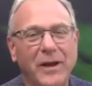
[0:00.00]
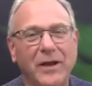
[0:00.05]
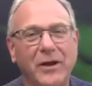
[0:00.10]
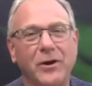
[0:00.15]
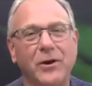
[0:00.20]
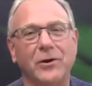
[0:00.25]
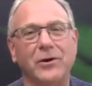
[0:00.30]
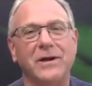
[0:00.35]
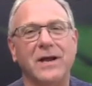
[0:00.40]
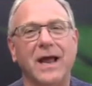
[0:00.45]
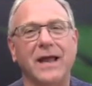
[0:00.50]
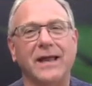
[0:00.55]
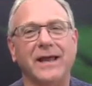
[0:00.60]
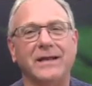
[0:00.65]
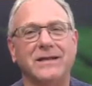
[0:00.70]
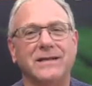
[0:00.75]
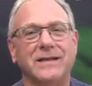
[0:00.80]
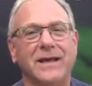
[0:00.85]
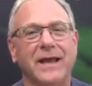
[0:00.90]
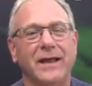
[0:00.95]
Kurt and I
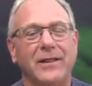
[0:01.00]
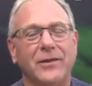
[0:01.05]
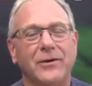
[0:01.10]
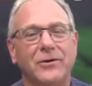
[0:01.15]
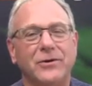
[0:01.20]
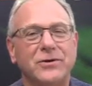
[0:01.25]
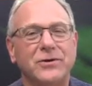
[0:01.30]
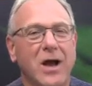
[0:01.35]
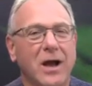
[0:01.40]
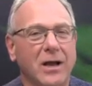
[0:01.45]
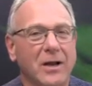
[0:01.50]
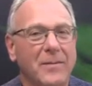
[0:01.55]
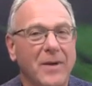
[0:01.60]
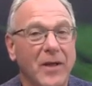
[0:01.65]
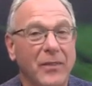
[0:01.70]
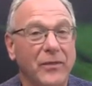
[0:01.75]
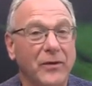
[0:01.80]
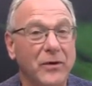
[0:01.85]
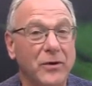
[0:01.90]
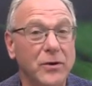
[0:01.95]
get together to talk
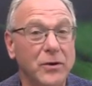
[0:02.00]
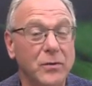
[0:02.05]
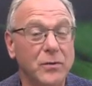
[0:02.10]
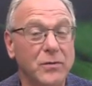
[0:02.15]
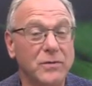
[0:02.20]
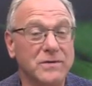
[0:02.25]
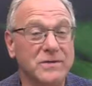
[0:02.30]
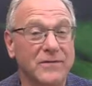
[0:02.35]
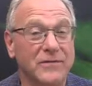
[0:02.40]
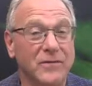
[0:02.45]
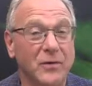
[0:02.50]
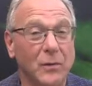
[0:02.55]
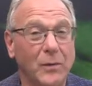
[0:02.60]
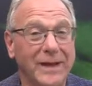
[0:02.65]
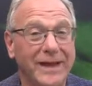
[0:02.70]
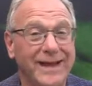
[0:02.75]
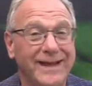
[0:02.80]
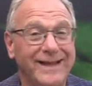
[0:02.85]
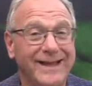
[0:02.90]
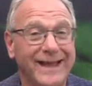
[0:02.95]
about the news of the
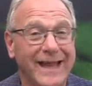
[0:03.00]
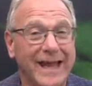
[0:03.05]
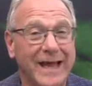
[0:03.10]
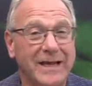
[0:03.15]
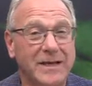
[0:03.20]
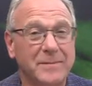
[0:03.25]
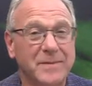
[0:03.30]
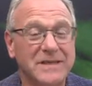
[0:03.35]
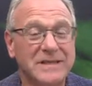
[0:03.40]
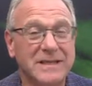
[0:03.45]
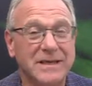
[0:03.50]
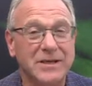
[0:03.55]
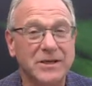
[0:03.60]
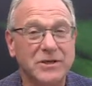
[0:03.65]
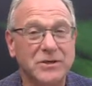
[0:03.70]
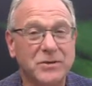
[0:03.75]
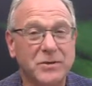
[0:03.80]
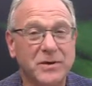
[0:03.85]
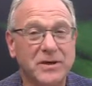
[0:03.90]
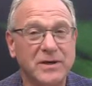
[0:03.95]
week in the cannabis
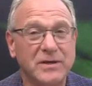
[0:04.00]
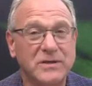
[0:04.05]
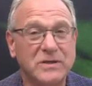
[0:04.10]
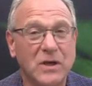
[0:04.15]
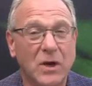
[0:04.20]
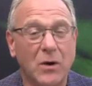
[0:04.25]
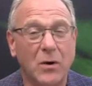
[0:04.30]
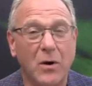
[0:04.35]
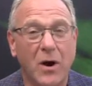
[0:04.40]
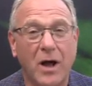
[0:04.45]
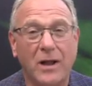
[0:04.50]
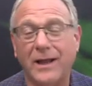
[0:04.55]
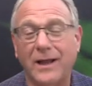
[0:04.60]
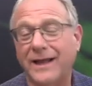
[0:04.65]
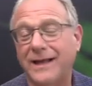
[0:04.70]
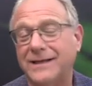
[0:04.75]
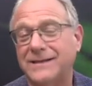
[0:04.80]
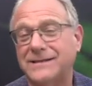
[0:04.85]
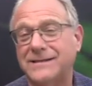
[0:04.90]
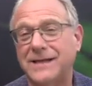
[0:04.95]
industry. So all I
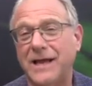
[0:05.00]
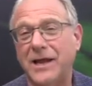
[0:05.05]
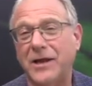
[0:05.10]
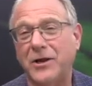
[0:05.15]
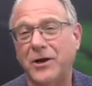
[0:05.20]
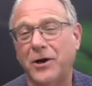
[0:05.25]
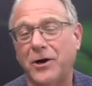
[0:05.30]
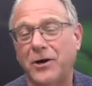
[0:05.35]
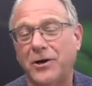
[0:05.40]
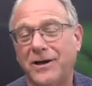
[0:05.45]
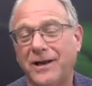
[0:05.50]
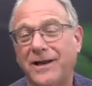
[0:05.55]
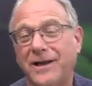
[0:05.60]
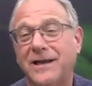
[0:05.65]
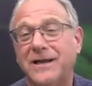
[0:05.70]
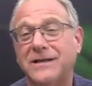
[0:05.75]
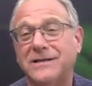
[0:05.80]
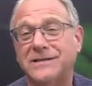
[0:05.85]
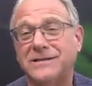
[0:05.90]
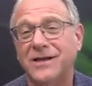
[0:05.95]
can say, Kurt,
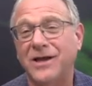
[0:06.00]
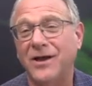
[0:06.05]
is